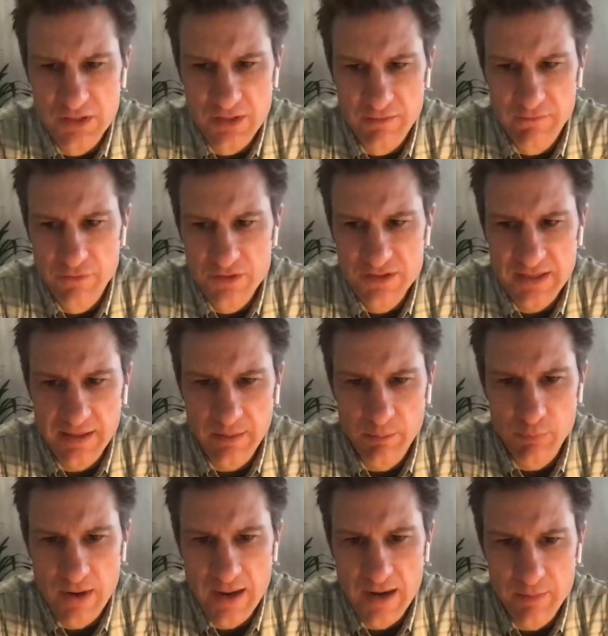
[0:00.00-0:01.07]
you for a second,
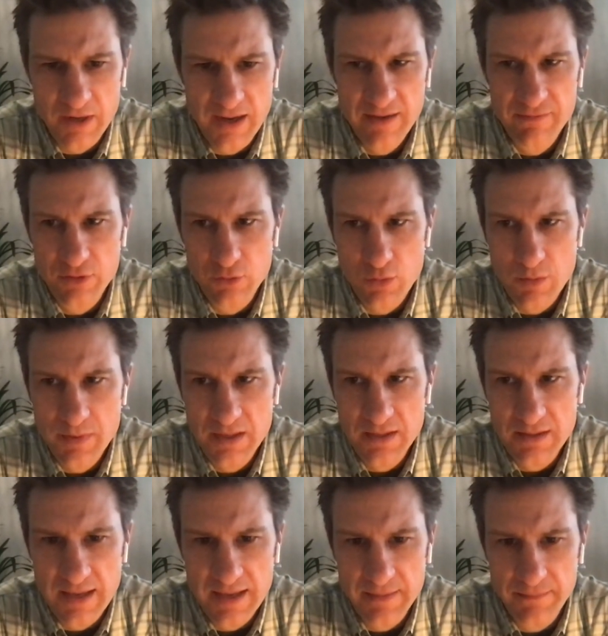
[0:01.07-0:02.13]
Brad. I'm going to have you repeat
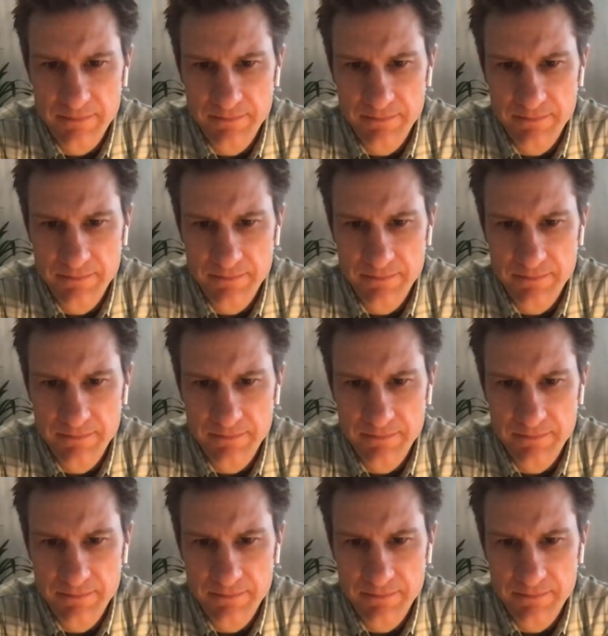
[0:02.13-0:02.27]
that.